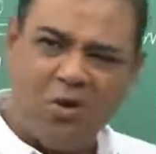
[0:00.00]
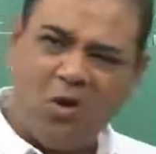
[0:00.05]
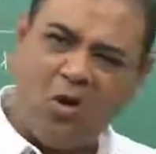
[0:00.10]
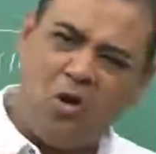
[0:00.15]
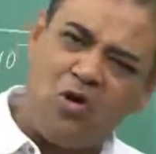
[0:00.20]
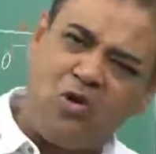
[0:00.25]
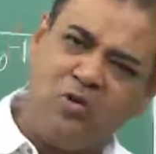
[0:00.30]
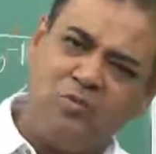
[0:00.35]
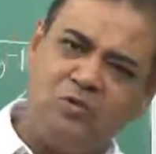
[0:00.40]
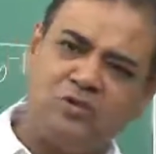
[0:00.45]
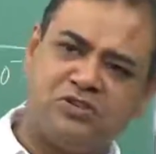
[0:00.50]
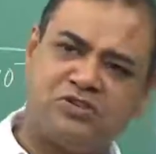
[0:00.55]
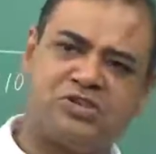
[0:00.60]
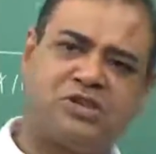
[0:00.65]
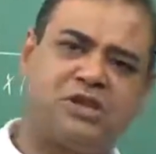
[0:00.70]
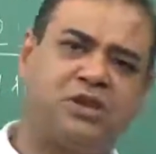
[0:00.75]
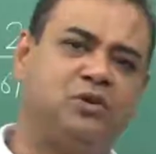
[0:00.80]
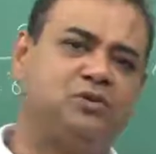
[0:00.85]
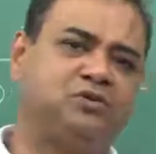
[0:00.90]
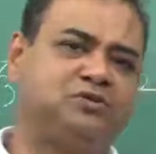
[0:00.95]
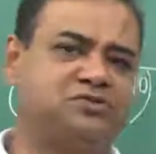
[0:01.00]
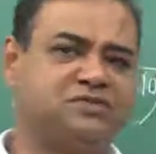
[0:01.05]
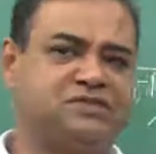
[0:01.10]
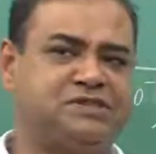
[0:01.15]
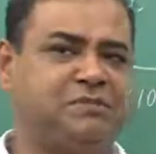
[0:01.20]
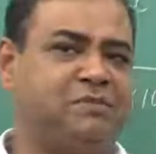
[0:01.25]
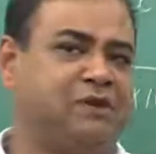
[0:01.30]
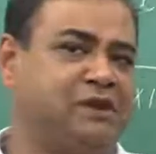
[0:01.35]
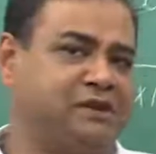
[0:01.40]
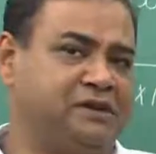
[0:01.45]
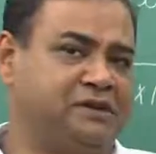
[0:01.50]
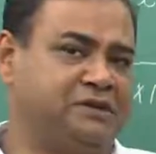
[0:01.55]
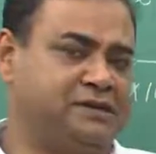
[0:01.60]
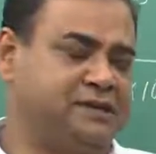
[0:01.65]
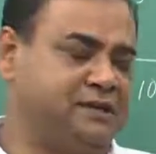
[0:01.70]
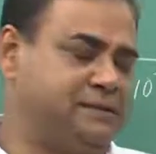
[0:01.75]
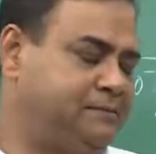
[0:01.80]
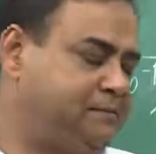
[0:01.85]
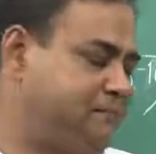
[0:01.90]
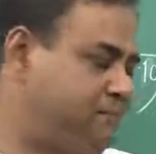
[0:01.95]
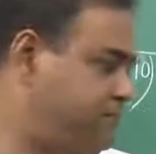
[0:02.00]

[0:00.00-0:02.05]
are almost close to similarity.